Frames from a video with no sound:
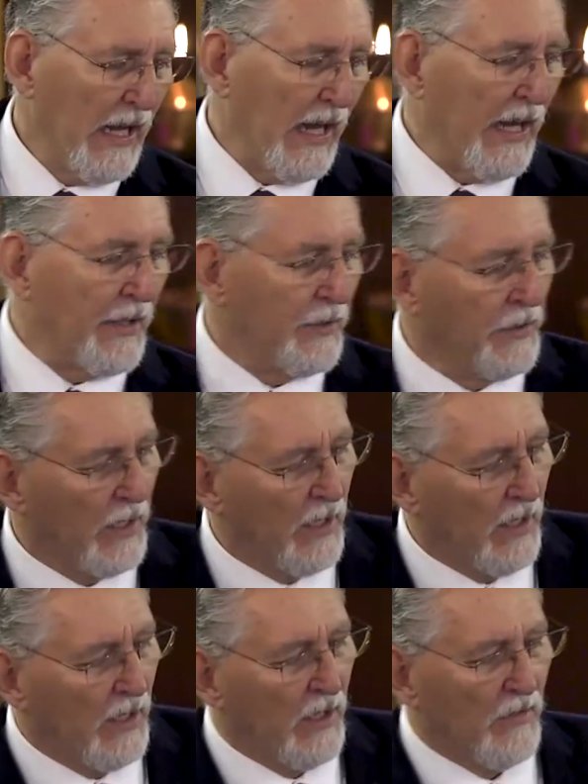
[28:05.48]
And
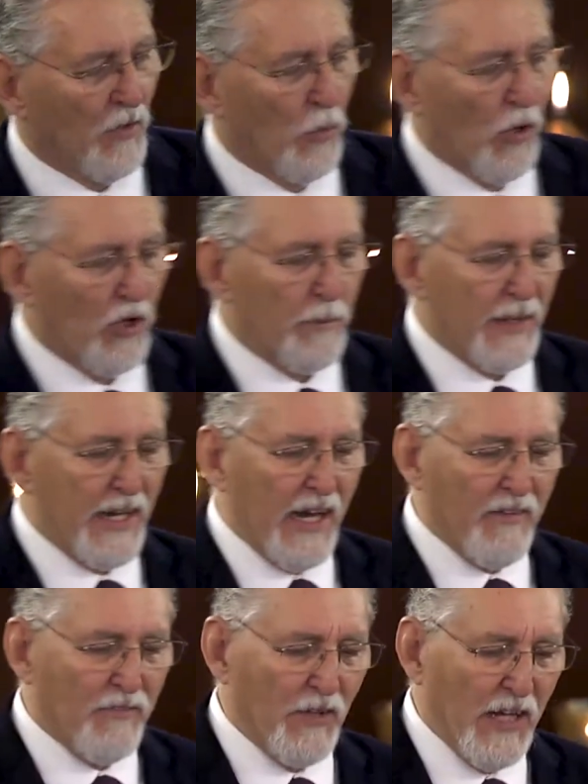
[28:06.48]
the Word
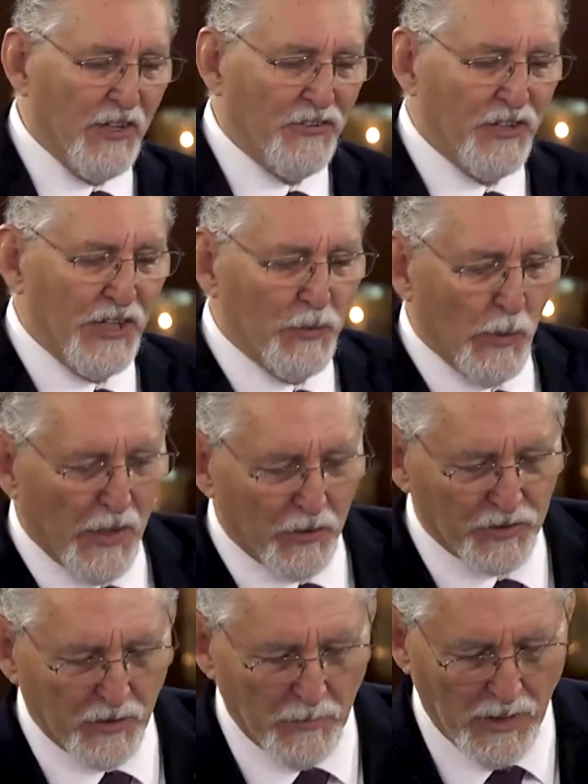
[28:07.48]
became flesh, and He
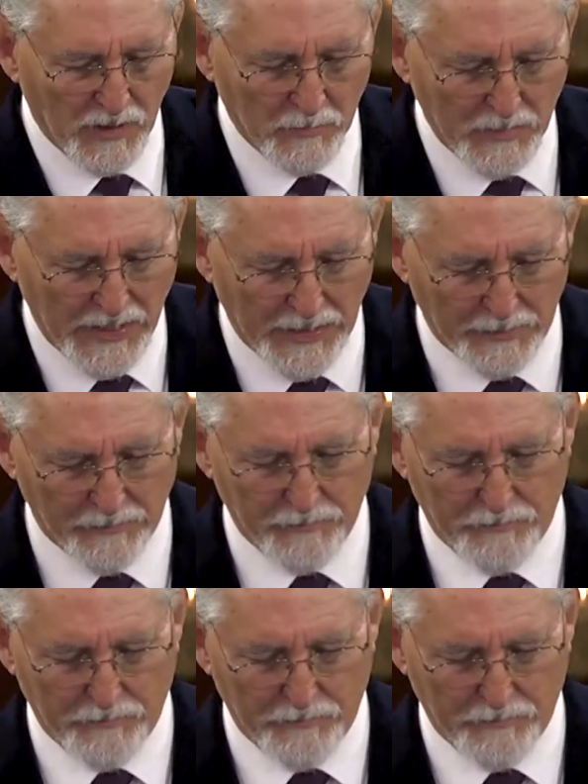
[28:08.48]
dwelt among men.